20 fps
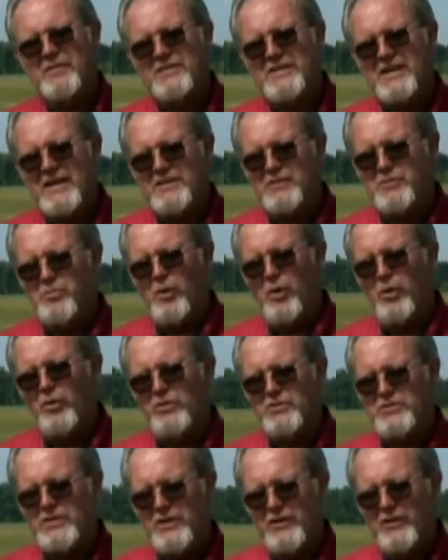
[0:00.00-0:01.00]
is has a bowl
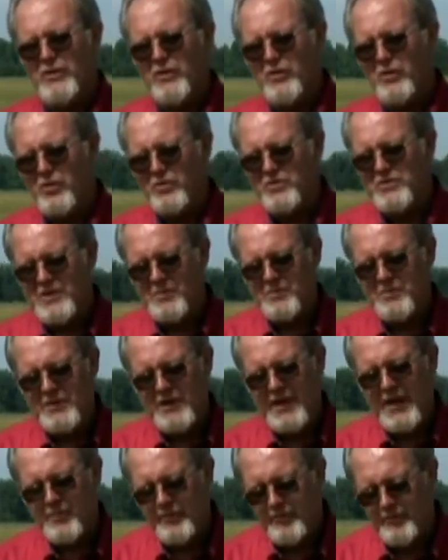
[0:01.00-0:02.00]
of cereal or some
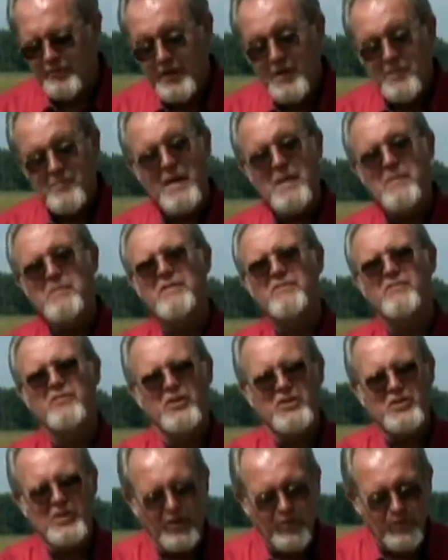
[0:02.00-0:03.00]
type of, maybe even a
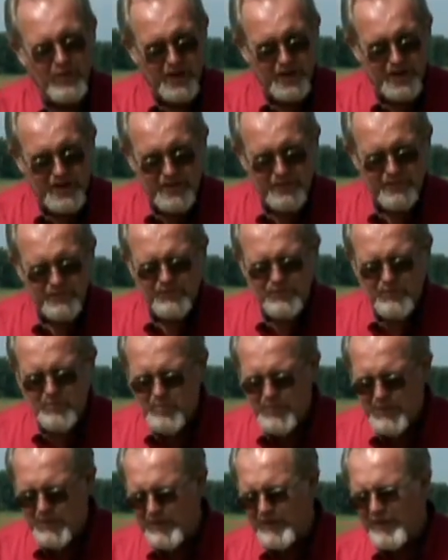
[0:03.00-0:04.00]
donut, heaven
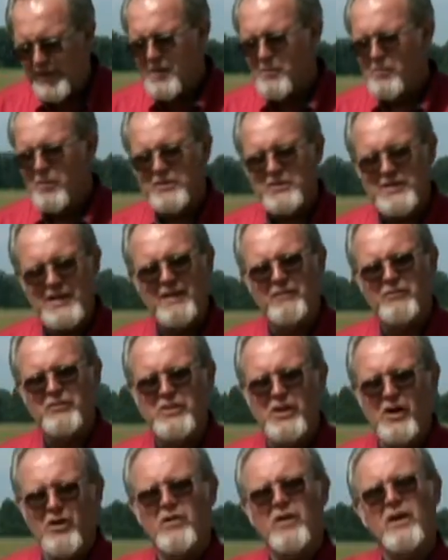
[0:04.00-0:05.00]
forbid. But you have a
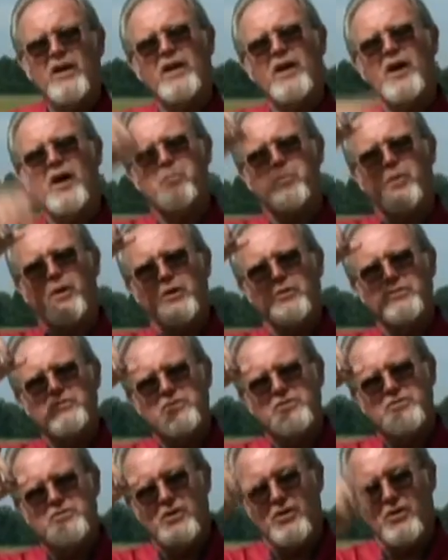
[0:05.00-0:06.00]
donut, up goes the
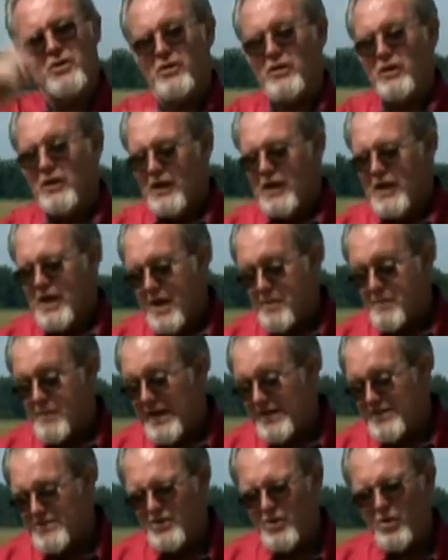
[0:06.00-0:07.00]
sugar.
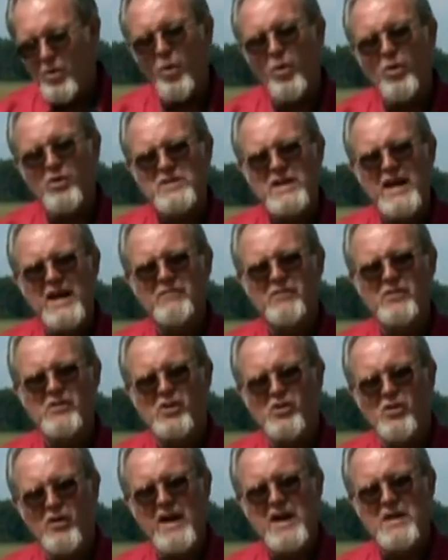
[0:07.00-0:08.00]
Imagine a horse having a
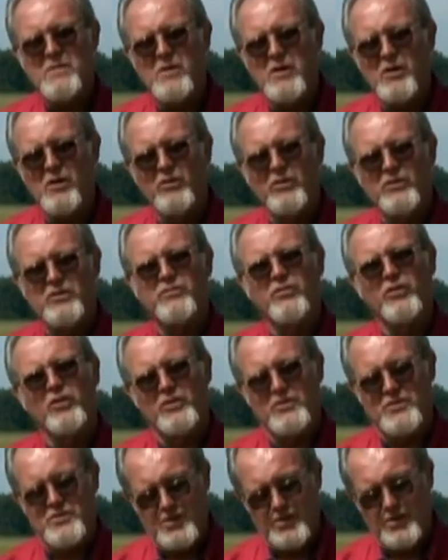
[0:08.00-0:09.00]
grain meal that's full
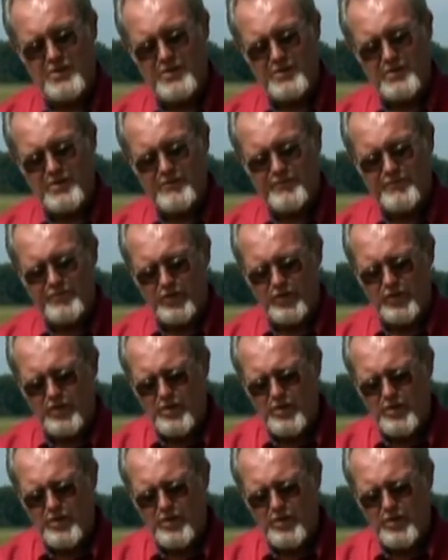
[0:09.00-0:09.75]
of sugar, full of